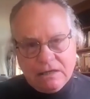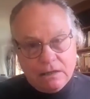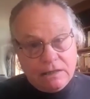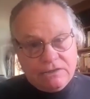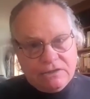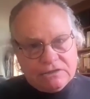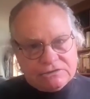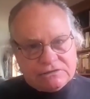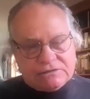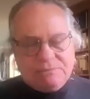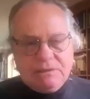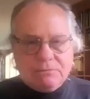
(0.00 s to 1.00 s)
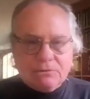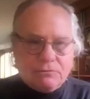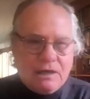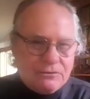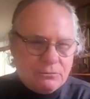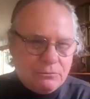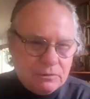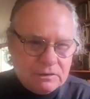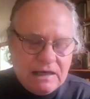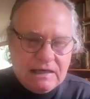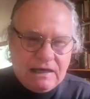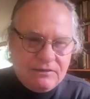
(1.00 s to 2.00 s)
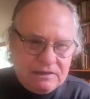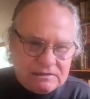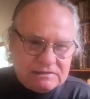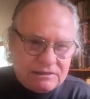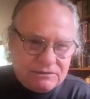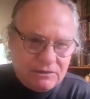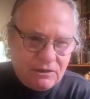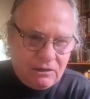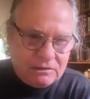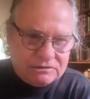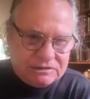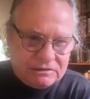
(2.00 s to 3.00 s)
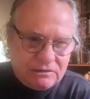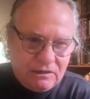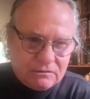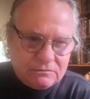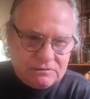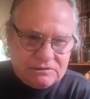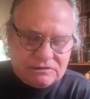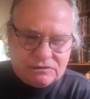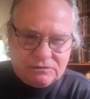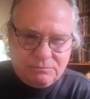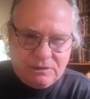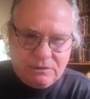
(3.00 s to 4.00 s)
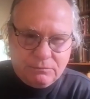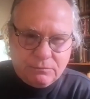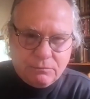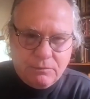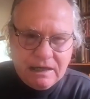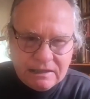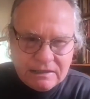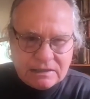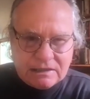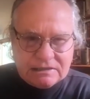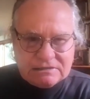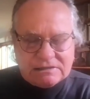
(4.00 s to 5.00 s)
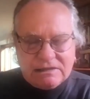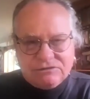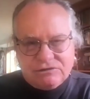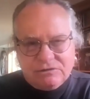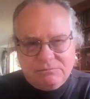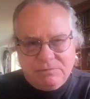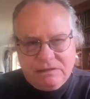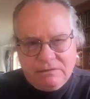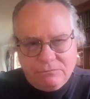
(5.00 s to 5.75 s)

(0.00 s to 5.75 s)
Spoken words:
indigenous people around the world. And this is a knowledge that not only should be recognized, it should be